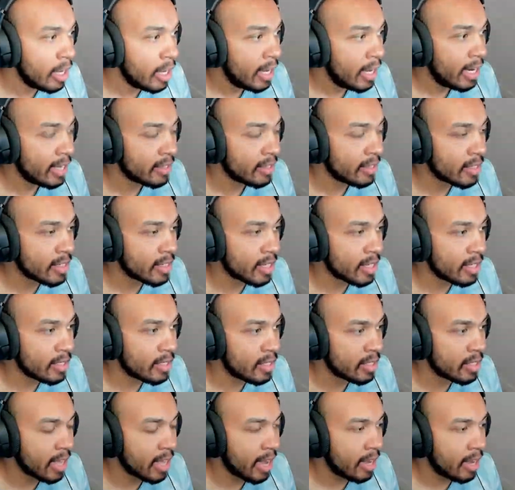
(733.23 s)
in the sense
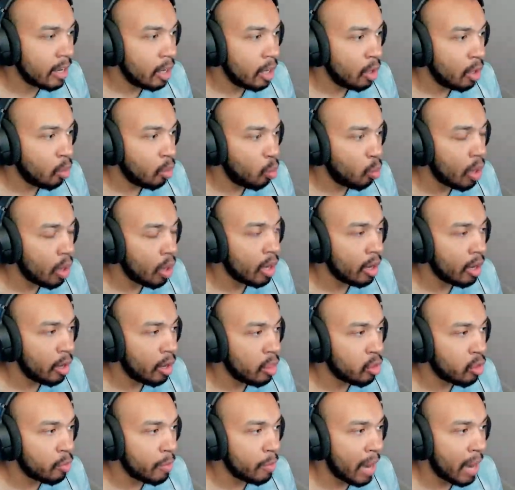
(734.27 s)
that what
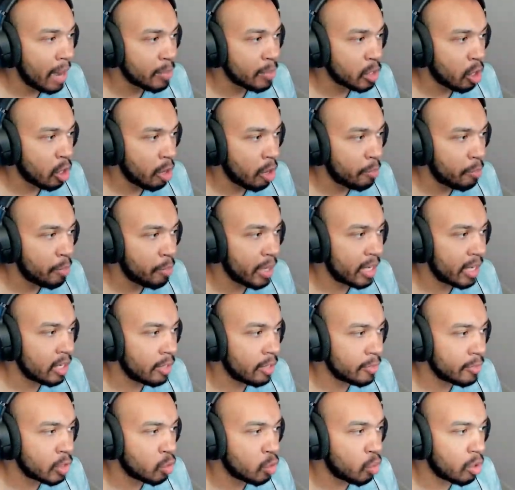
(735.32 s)
other maps are big
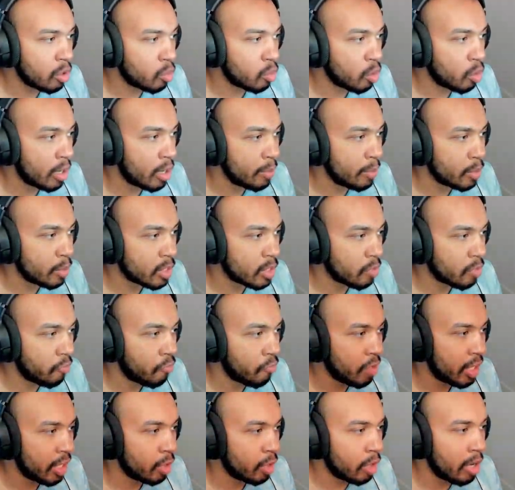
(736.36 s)
enough to where we're able to
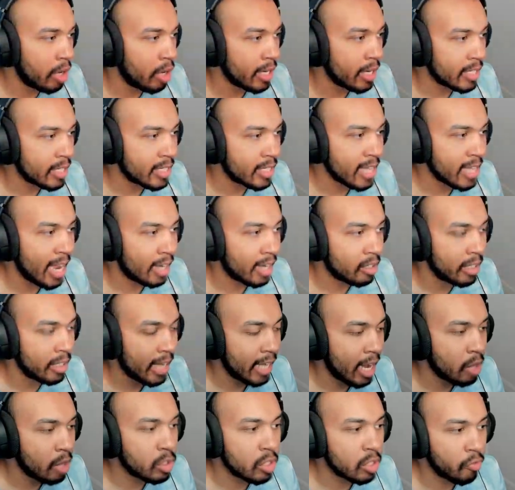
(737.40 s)
figure out exactly
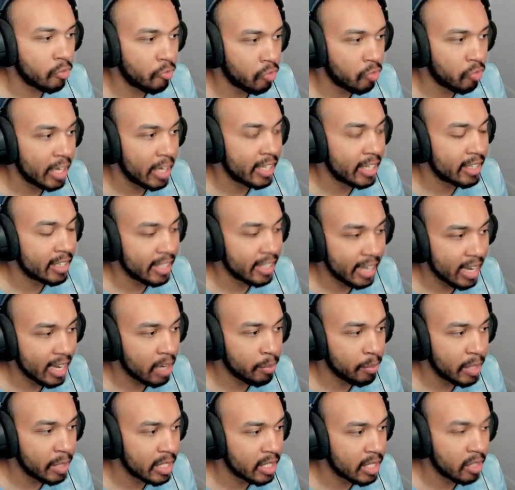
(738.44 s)
how to flank the
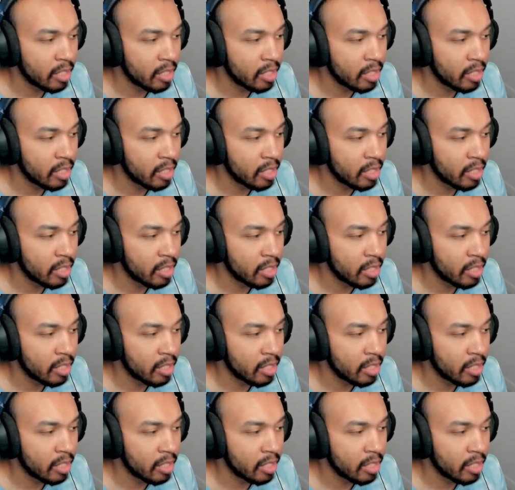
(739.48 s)
enemy team